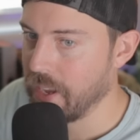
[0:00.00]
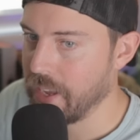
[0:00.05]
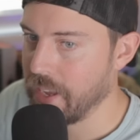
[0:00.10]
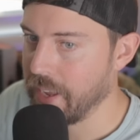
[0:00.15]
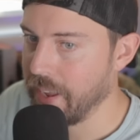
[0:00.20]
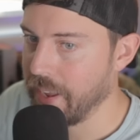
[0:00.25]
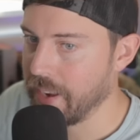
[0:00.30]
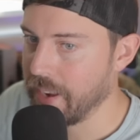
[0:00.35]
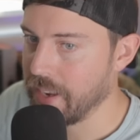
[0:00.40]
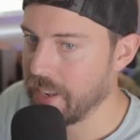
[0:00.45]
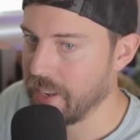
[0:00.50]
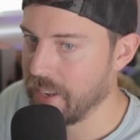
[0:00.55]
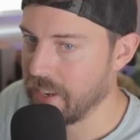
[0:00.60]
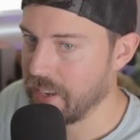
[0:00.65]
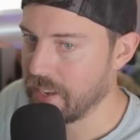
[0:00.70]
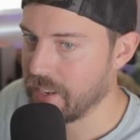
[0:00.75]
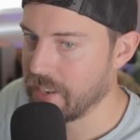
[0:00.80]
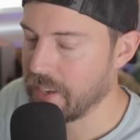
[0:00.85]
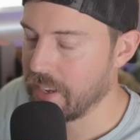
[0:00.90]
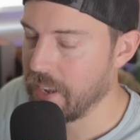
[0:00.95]
And
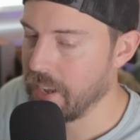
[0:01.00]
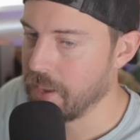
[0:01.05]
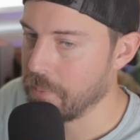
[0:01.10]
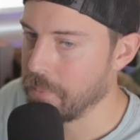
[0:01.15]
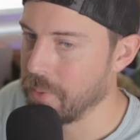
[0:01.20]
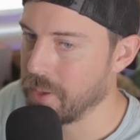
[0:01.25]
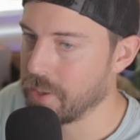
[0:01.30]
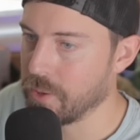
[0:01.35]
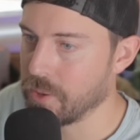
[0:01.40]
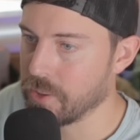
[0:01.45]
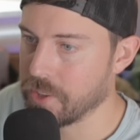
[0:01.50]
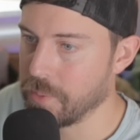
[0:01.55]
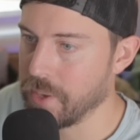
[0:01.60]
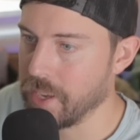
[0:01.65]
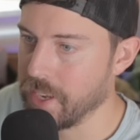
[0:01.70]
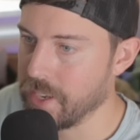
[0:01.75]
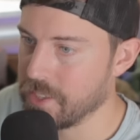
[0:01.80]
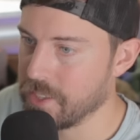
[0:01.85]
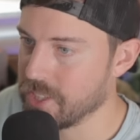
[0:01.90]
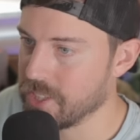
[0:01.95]
it, yeah, big
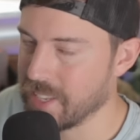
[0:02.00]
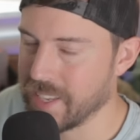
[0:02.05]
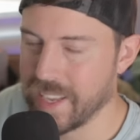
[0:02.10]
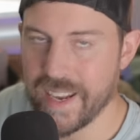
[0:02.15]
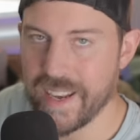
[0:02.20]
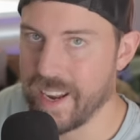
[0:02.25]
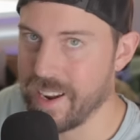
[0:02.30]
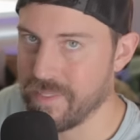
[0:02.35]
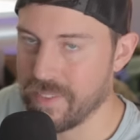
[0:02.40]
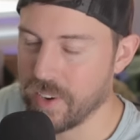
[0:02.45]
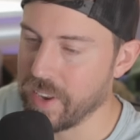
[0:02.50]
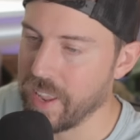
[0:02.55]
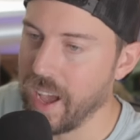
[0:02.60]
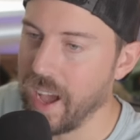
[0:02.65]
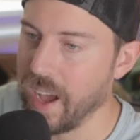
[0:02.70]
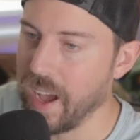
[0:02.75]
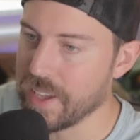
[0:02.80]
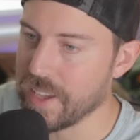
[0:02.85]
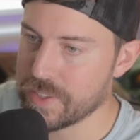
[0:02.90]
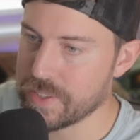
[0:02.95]
ultimate energy can never
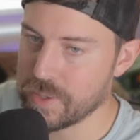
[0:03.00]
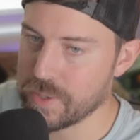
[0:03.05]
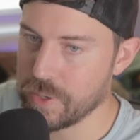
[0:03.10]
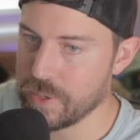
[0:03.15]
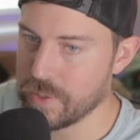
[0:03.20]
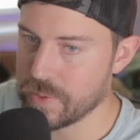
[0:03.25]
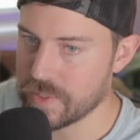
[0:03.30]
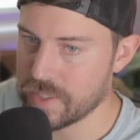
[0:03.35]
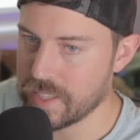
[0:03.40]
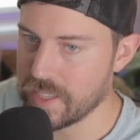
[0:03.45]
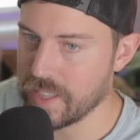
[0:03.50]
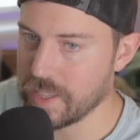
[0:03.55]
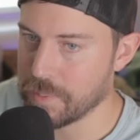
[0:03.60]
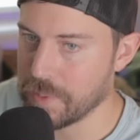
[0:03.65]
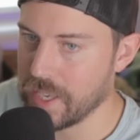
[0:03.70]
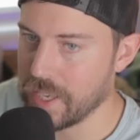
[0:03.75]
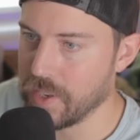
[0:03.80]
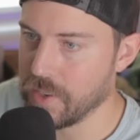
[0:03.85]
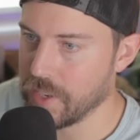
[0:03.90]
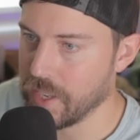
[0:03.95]
die. So I don't see them
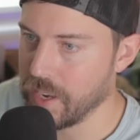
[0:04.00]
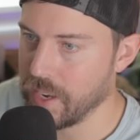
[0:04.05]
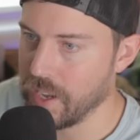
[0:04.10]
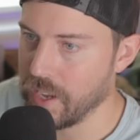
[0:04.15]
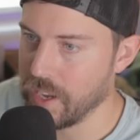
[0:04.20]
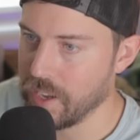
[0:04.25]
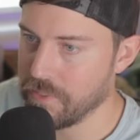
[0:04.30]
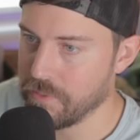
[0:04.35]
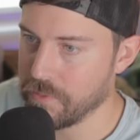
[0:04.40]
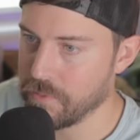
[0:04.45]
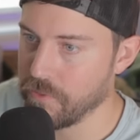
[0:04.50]
killing it off.